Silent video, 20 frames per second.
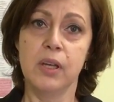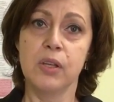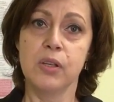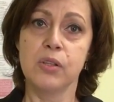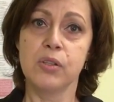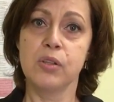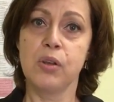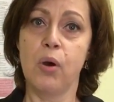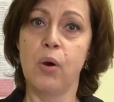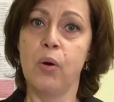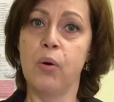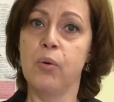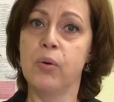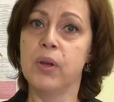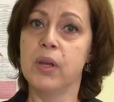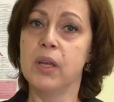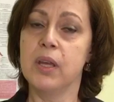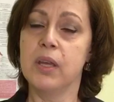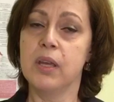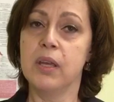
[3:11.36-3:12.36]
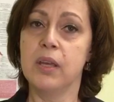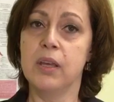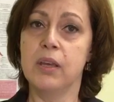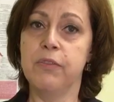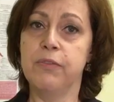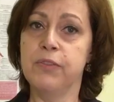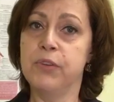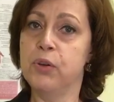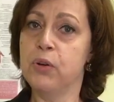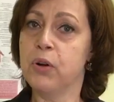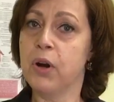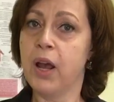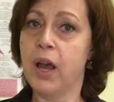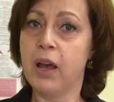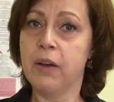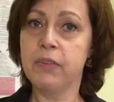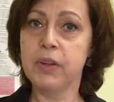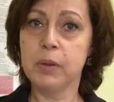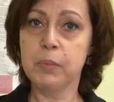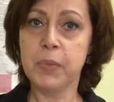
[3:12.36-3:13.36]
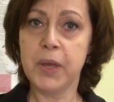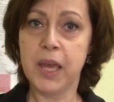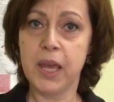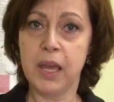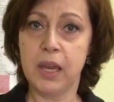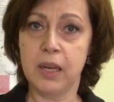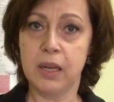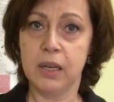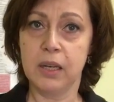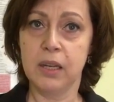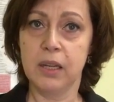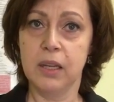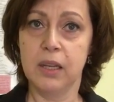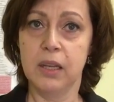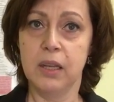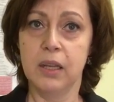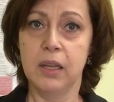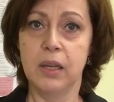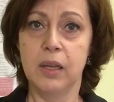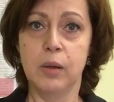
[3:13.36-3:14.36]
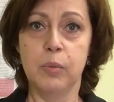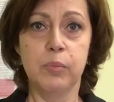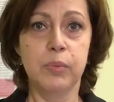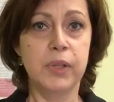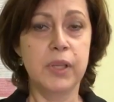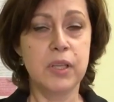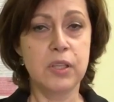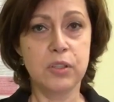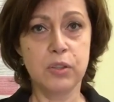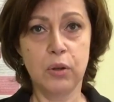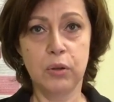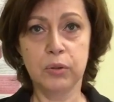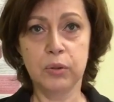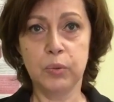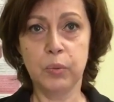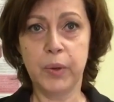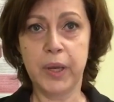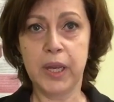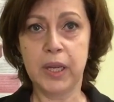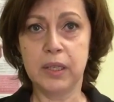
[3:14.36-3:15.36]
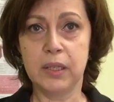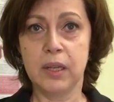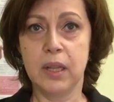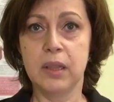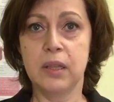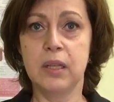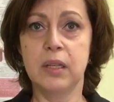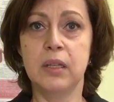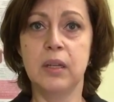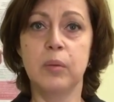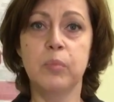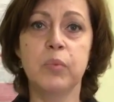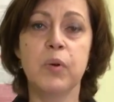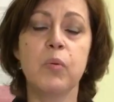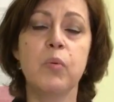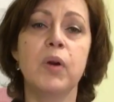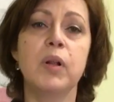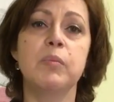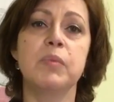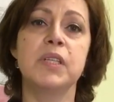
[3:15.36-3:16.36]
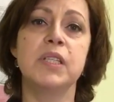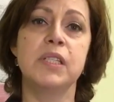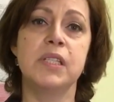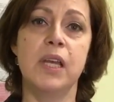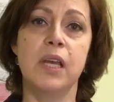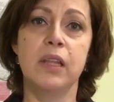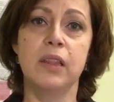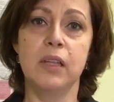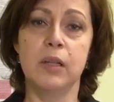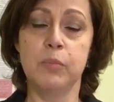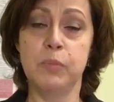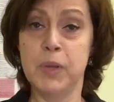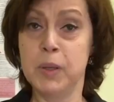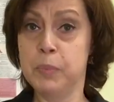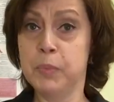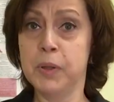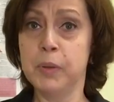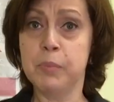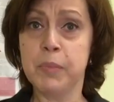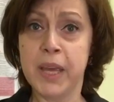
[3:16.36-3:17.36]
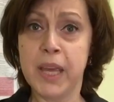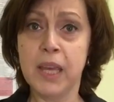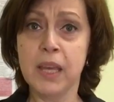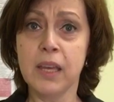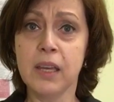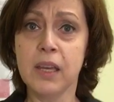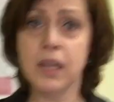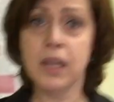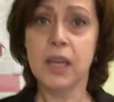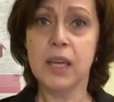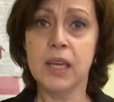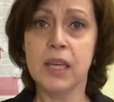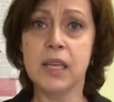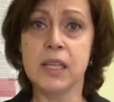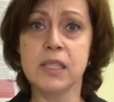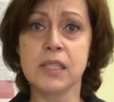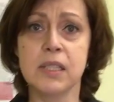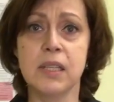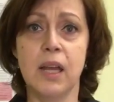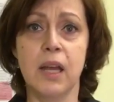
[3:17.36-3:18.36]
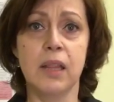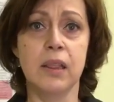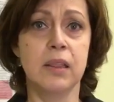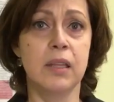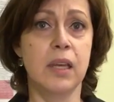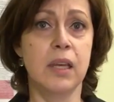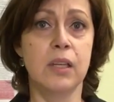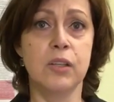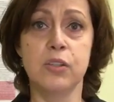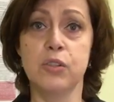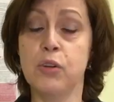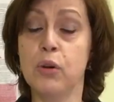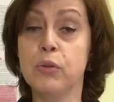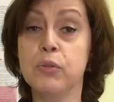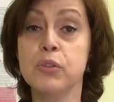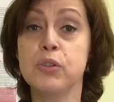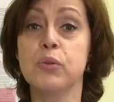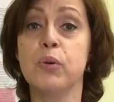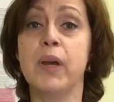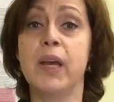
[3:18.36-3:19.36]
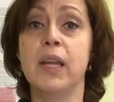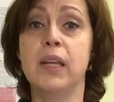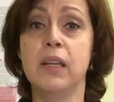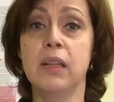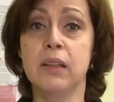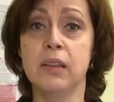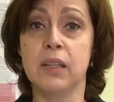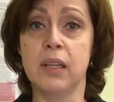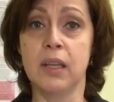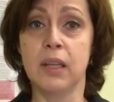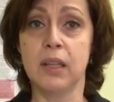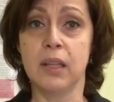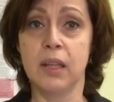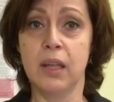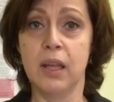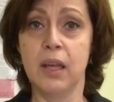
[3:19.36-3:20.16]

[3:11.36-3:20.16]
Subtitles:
So if you're having pain, please don't wait. The number one mistake that people make is that they don't do anything.